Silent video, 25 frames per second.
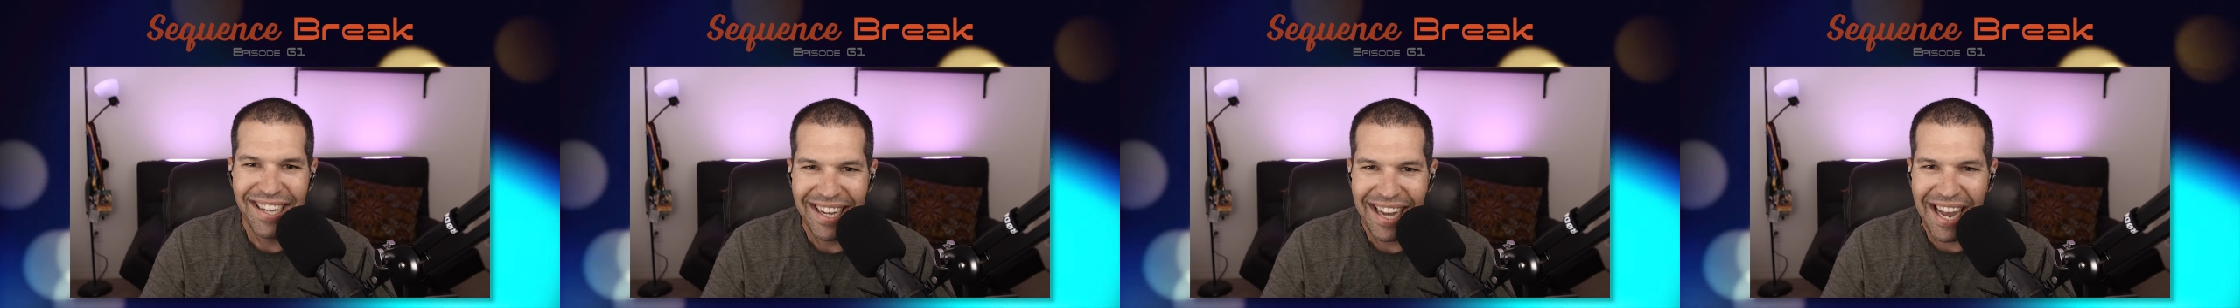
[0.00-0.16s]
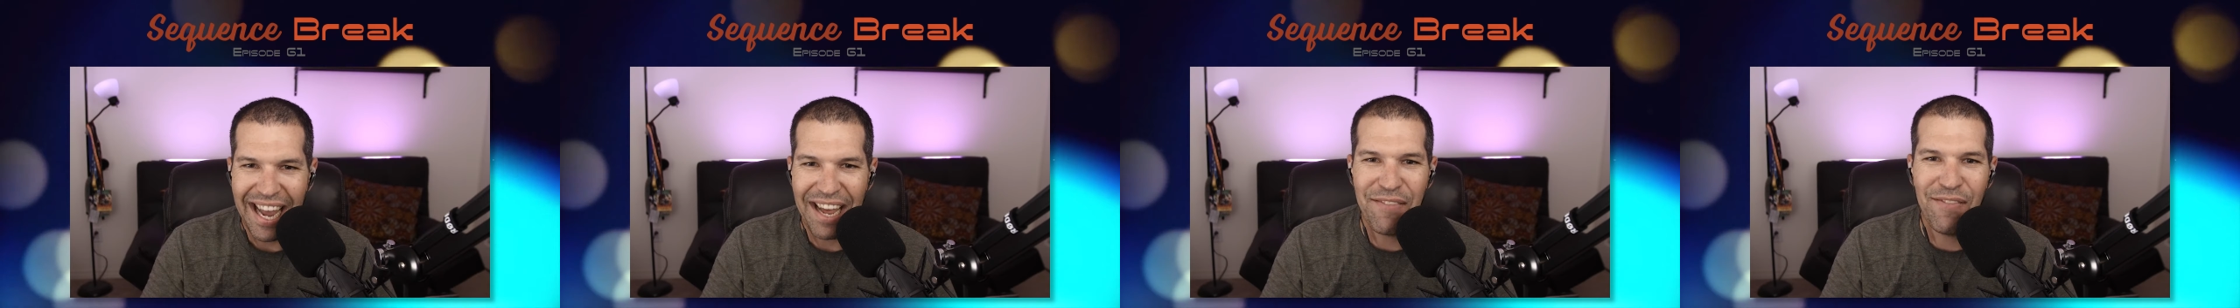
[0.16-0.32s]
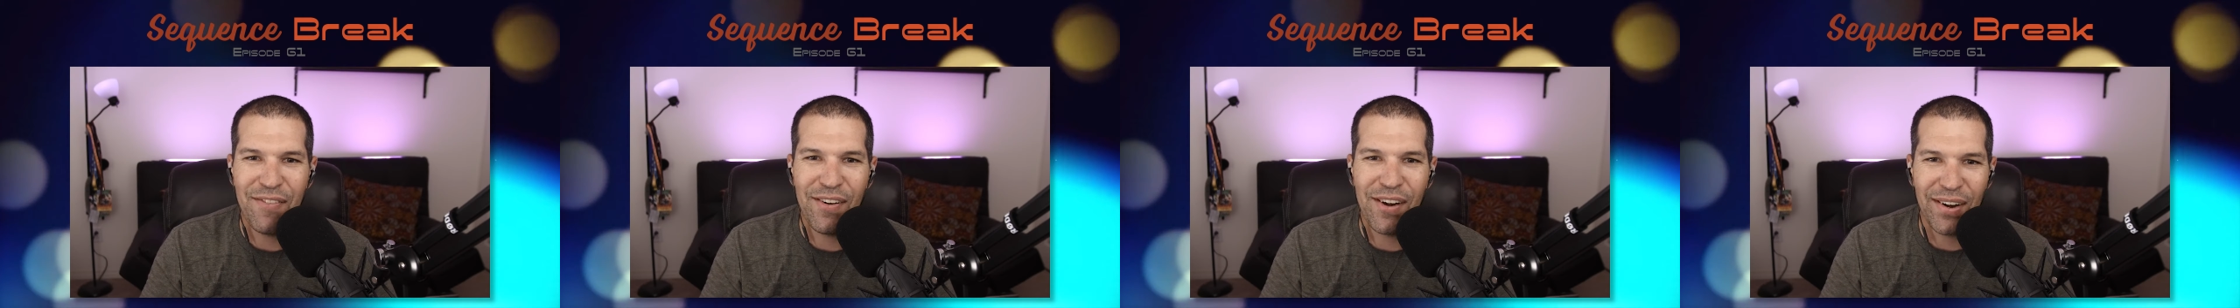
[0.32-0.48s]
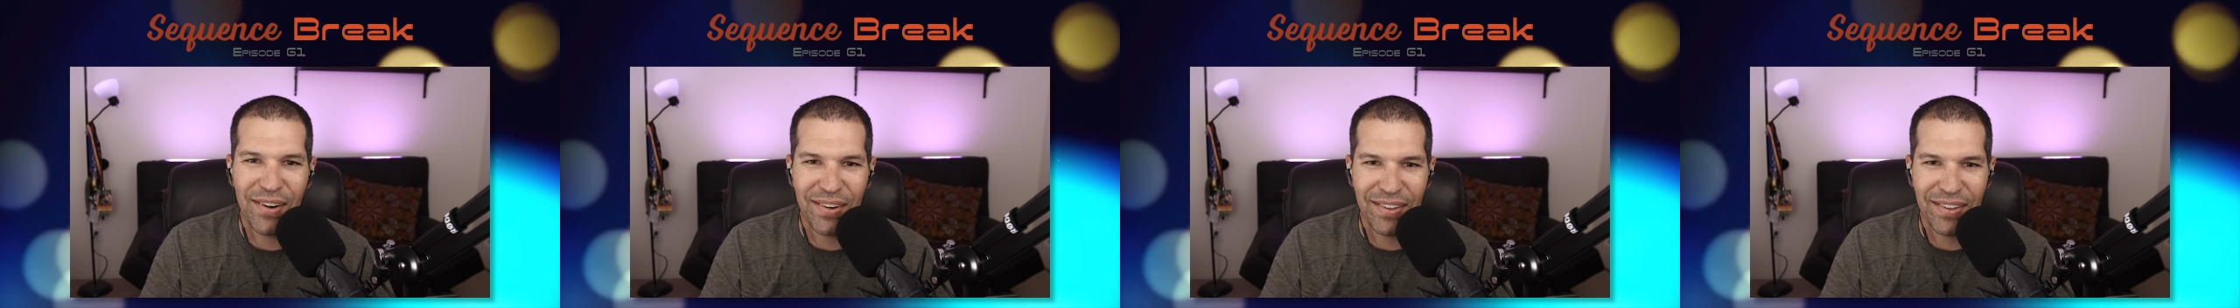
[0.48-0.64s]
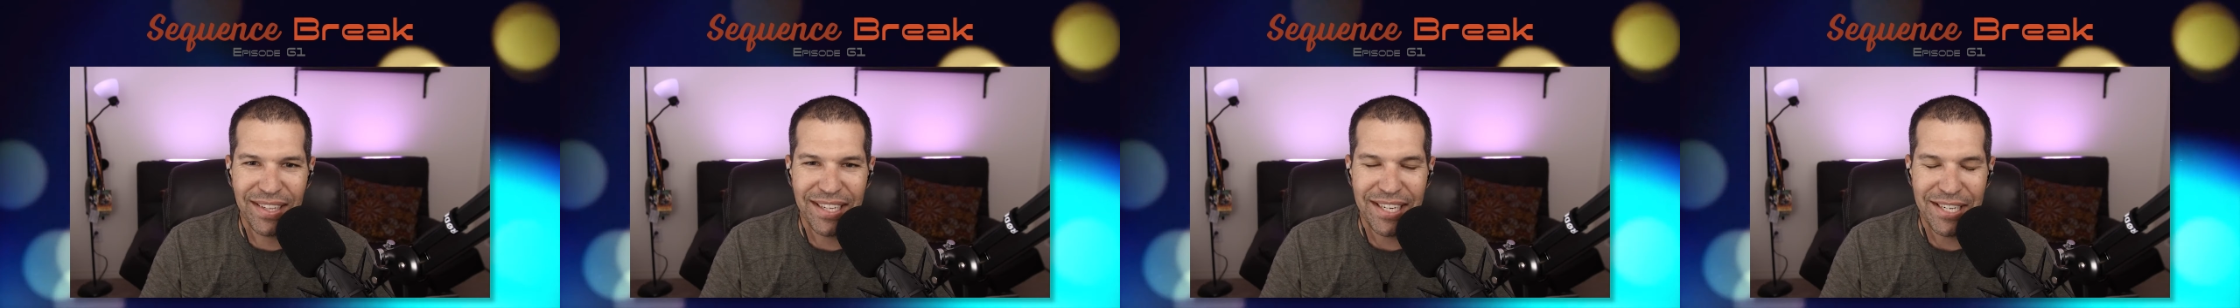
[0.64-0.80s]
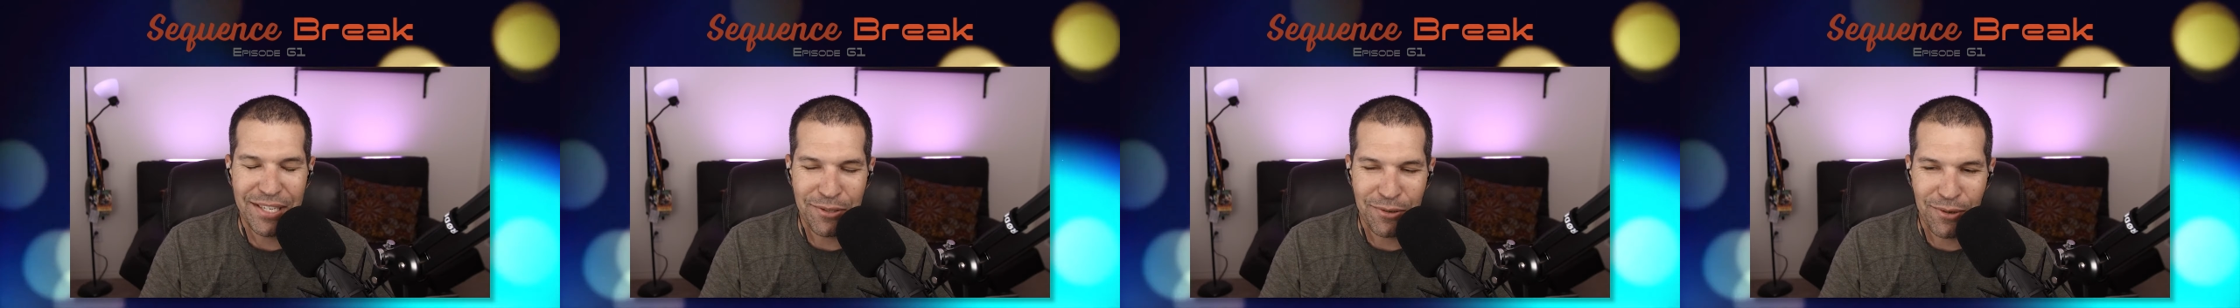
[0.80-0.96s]
at very
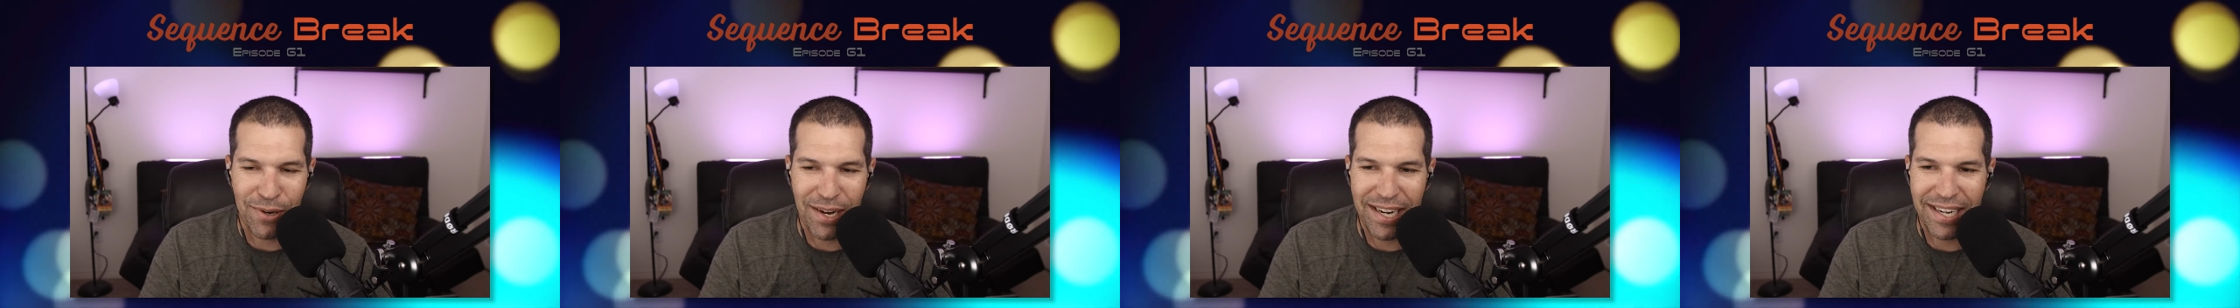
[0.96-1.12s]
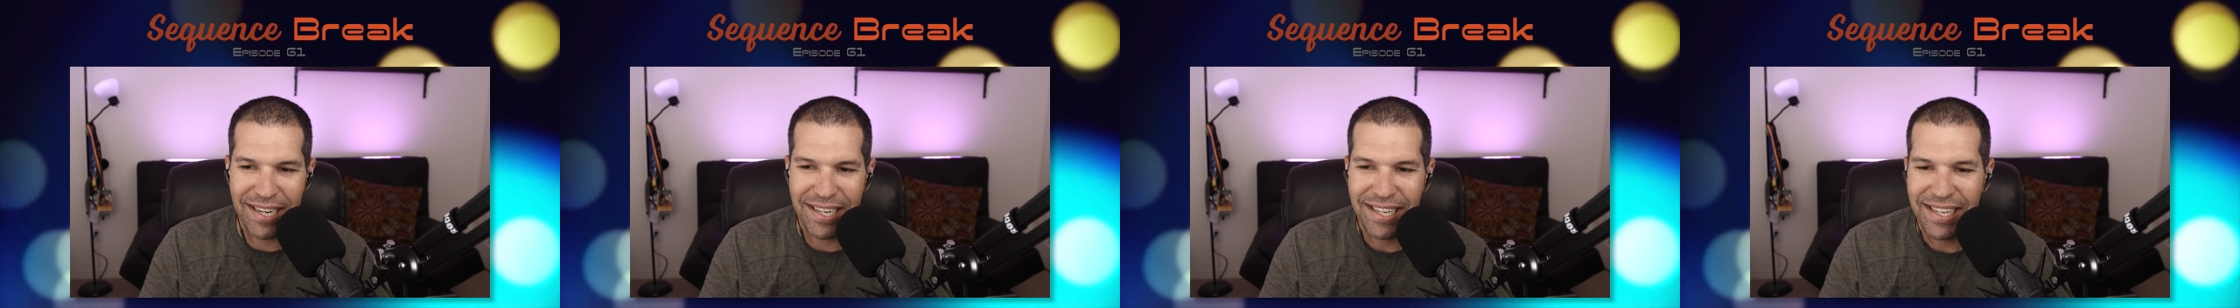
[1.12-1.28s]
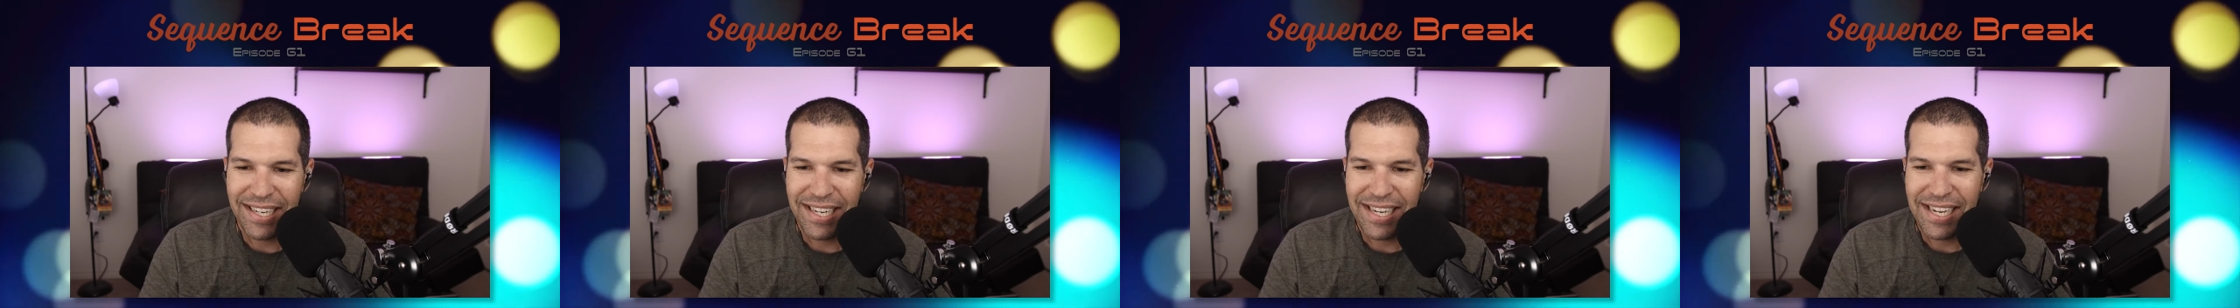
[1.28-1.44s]
least, right?